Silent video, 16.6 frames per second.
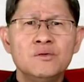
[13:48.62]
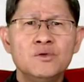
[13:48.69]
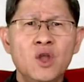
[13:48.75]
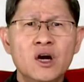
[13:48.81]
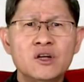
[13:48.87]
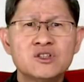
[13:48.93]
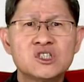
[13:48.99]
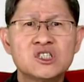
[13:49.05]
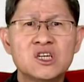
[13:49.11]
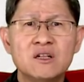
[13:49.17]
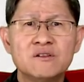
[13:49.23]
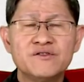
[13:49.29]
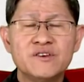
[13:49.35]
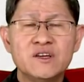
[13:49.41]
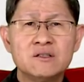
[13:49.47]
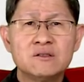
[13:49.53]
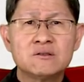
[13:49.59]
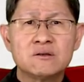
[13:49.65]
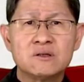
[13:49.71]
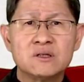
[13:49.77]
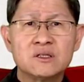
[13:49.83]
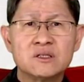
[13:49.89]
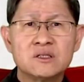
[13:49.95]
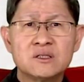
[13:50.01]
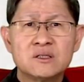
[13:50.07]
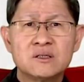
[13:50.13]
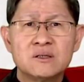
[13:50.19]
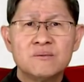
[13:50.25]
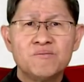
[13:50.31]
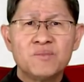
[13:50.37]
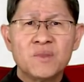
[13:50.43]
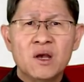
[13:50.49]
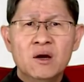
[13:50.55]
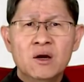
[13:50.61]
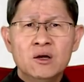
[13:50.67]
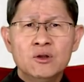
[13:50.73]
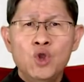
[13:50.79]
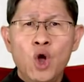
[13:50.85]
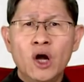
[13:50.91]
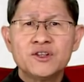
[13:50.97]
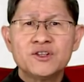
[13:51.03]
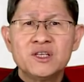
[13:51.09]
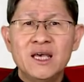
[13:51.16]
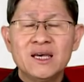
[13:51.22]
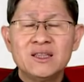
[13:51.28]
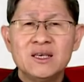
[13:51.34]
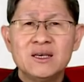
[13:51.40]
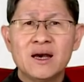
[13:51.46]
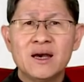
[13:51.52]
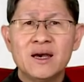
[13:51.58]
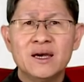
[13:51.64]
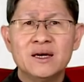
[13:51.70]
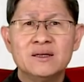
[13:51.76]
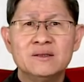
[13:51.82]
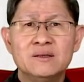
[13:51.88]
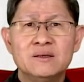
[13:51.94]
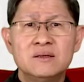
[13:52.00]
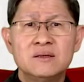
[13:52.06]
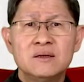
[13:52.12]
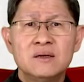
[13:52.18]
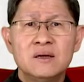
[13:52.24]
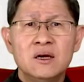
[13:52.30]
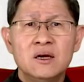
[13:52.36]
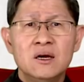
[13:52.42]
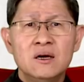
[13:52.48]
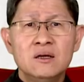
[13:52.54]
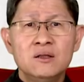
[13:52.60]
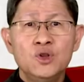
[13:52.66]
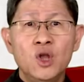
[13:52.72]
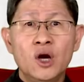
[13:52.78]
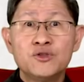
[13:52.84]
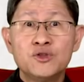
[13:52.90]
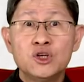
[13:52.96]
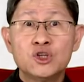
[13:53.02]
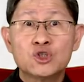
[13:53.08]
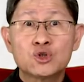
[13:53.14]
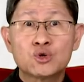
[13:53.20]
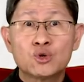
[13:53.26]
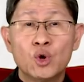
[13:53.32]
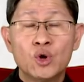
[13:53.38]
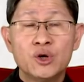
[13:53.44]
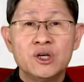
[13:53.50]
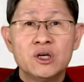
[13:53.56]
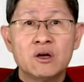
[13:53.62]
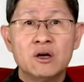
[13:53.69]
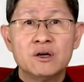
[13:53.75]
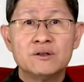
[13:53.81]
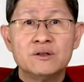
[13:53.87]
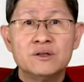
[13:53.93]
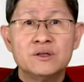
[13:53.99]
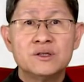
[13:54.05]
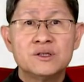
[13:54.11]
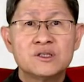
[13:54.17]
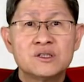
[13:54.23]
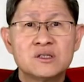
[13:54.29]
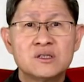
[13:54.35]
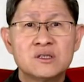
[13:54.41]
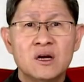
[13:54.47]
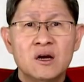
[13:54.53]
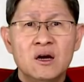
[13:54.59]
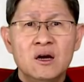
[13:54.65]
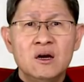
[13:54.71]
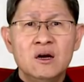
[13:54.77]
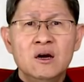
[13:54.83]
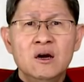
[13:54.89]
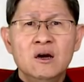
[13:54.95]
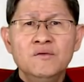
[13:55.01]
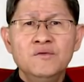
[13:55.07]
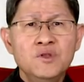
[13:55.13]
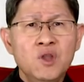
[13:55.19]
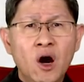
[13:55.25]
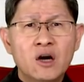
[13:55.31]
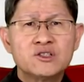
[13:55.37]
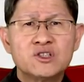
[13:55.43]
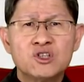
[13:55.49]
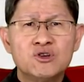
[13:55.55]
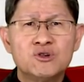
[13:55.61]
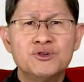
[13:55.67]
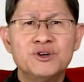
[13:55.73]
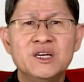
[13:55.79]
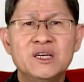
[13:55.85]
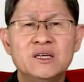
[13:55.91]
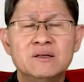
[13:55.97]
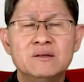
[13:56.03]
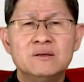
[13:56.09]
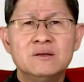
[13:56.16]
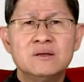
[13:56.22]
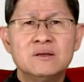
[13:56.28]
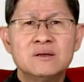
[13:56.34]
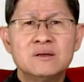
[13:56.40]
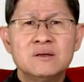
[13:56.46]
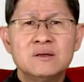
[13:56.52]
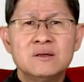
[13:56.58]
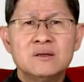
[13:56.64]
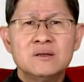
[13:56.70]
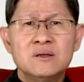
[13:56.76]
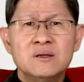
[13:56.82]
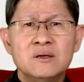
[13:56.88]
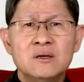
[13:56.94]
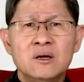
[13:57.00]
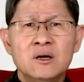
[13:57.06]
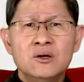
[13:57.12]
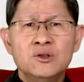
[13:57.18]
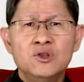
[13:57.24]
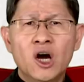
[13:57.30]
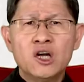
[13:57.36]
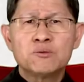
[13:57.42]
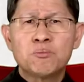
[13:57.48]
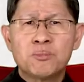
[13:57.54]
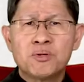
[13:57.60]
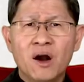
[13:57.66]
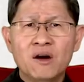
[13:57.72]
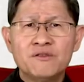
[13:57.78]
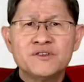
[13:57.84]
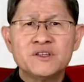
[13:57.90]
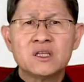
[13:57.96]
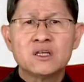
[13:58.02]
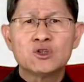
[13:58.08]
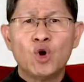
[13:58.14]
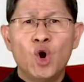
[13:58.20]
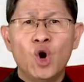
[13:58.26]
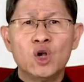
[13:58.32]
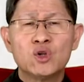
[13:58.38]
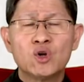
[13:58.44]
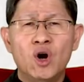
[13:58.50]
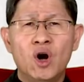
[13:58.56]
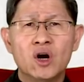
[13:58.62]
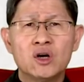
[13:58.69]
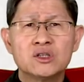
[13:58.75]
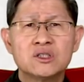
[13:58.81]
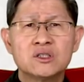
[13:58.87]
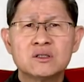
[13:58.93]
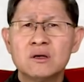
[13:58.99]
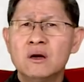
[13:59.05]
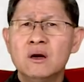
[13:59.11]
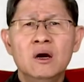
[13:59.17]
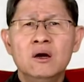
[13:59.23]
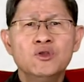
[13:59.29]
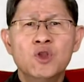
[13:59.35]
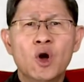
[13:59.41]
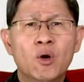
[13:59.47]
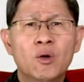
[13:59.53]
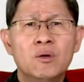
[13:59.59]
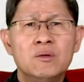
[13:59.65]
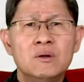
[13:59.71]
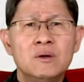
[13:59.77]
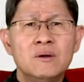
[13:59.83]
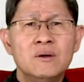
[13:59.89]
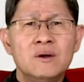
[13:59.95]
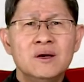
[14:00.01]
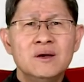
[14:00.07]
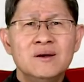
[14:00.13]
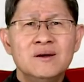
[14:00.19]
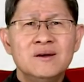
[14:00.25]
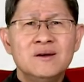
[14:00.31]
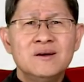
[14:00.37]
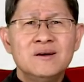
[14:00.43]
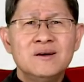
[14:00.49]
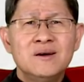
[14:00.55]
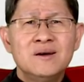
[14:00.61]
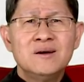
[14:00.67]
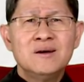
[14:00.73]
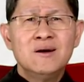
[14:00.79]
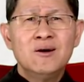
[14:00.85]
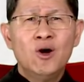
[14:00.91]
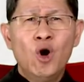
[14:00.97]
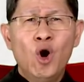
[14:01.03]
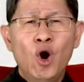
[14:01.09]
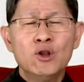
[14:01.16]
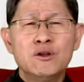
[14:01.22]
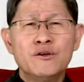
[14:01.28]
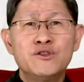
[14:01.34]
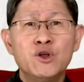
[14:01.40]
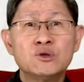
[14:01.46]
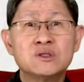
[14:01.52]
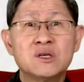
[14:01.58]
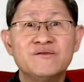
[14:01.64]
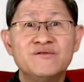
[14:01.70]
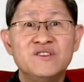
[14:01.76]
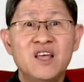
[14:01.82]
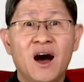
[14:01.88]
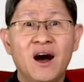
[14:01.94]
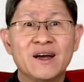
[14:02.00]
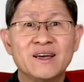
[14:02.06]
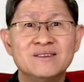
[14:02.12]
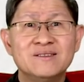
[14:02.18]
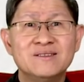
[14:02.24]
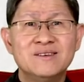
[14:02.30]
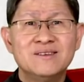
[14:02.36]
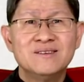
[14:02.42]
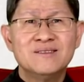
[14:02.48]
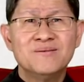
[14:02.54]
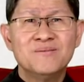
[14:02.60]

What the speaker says: Not self-interest. Not getting ahead. Not destroying others. Not greed. Not profit at all cost. No. All of those have died.